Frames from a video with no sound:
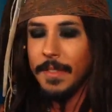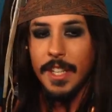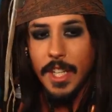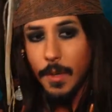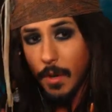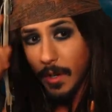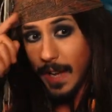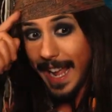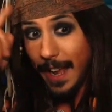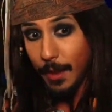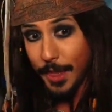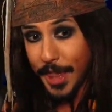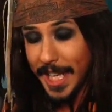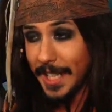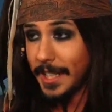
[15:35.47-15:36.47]
You want to
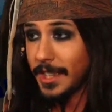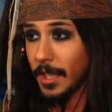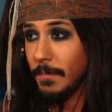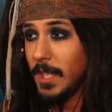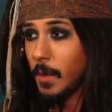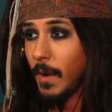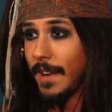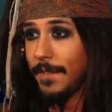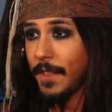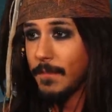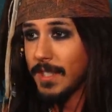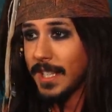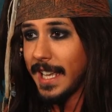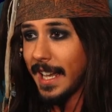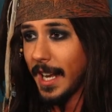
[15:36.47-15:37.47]
outthink them, you wait for them
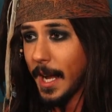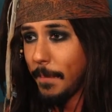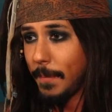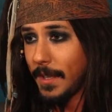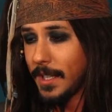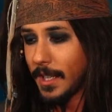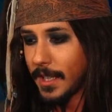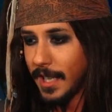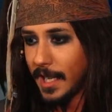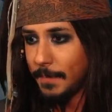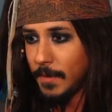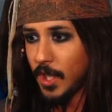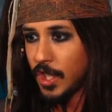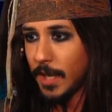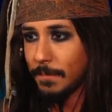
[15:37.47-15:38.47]
to get up and you
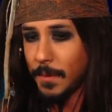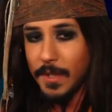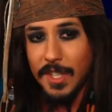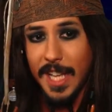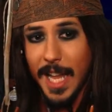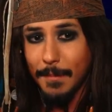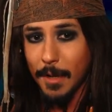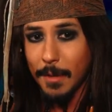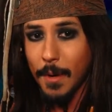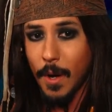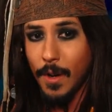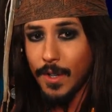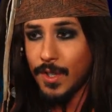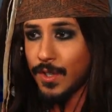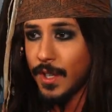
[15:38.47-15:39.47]
jump on this ammo
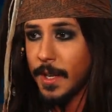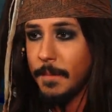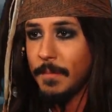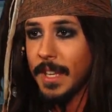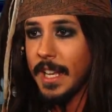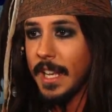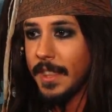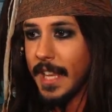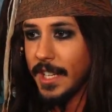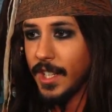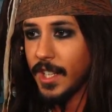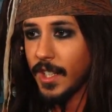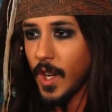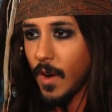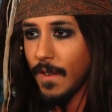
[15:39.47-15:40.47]
box. Then you
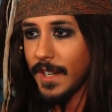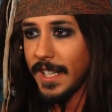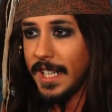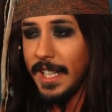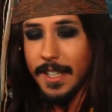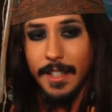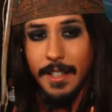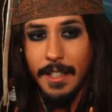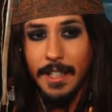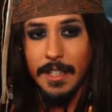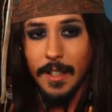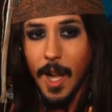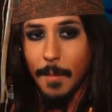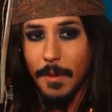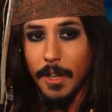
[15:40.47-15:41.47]
can go over to here,
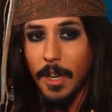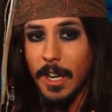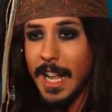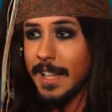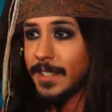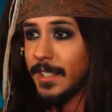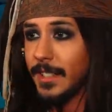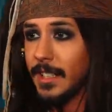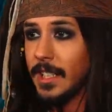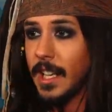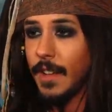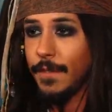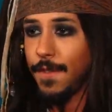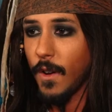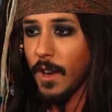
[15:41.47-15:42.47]
climb on the ladder
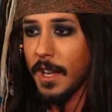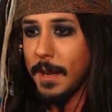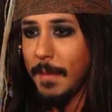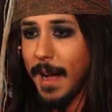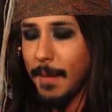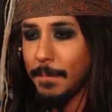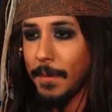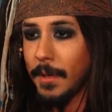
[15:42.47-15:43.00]
and follow them up.